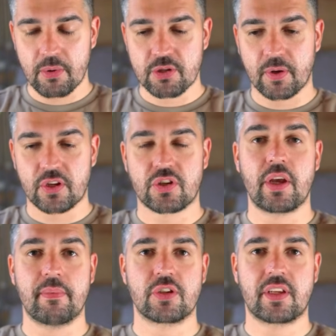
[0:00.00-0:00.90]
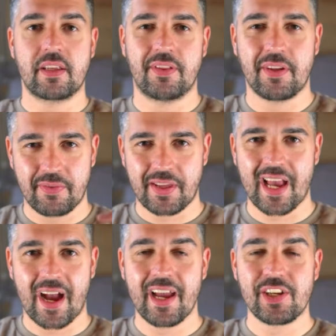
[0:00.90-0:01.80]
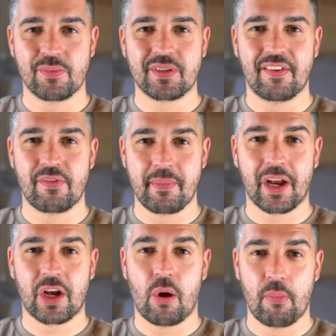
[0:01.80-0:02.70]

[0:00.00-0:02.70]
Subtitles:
because it was the AI agent was giving me a comma,